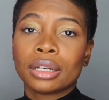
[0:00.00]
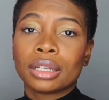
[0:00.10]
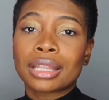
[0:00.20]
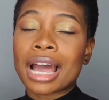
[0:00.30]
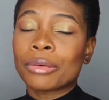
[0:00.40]

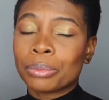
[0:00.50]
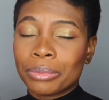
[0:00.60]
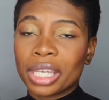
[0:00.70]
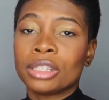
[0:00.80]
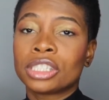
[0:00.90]
That
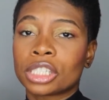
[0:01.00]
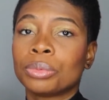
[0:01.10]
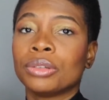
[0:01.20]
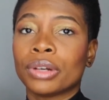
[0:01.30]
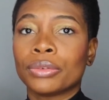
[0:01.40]
may just
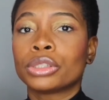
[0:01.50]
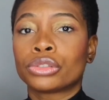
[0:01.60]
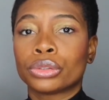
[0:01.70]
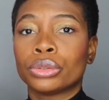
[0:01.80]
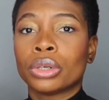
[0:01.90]
be very
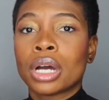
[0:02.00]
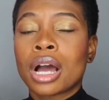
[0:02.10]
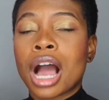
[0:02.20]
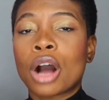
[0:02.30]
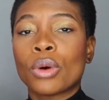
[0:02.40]
true.
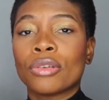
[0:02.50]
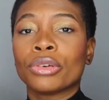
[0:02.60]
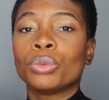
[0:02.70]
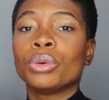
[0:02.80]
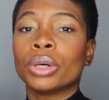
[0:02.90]

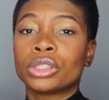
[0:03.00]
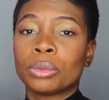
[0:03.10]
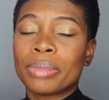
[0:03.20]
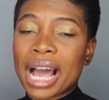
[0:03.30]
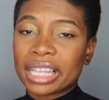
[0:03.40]
However, we want to
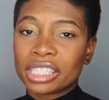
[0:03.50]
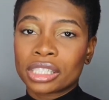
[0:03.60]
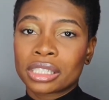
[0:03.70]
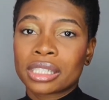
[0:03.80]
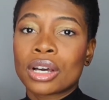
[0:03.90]

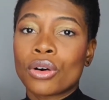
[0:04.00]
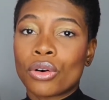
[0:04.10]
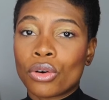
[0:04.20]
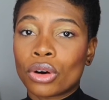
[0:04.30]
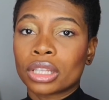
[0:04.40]
balance
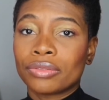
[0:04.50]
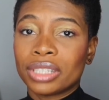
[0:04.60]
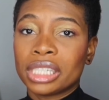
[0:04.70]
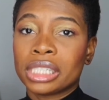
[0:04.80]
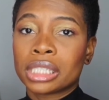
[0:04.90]
all of
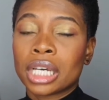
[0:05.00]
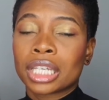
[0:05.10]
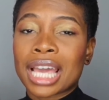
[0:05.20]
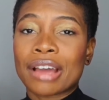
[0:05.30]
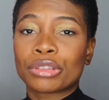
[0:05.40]
these
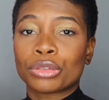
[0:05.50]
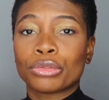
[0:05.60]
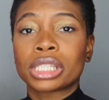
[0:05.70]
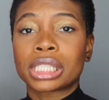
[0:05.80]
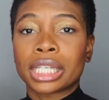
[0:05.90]

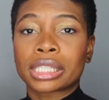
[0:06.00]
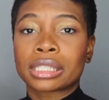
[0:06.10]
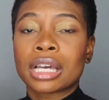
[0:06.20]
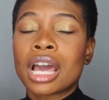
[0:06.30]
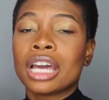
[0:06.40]

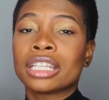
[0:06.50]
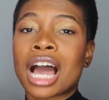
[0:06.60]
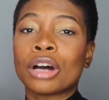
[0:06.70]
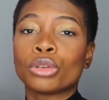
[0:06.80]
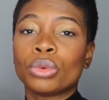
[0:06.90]
characteristics. And
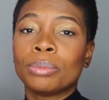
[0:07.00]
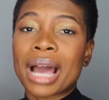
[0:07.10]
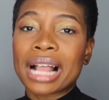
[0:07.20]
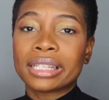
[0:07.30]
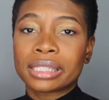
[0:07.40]
how do we
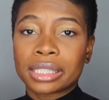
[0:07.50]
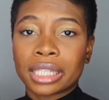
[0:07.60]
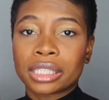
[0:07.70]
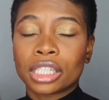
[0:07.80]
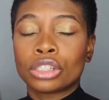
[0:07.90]
balance
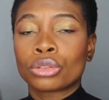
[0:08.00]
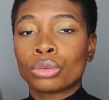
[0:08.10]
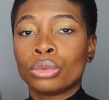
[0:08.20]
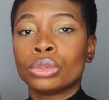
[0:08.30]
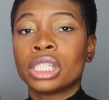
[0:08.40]
this? Is
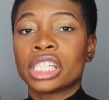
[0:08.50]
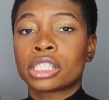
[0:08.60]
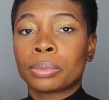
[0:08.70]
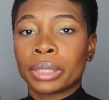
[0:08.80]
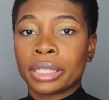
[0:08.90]
through
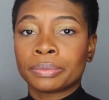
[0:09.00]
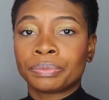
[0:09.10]
discipline.